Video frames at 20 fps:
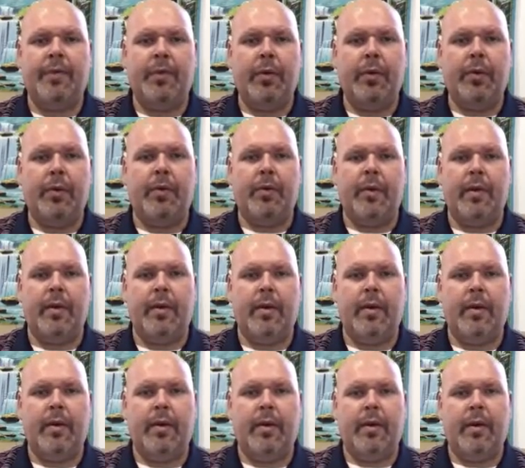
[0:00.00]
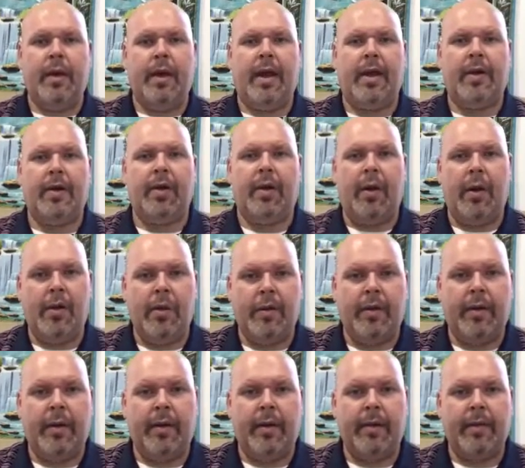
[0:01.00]
food and
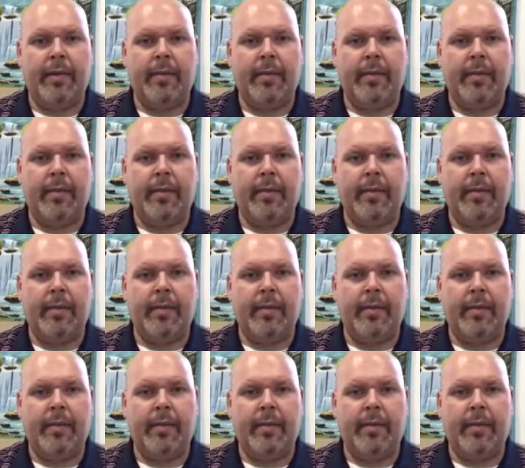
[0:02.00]
clothing."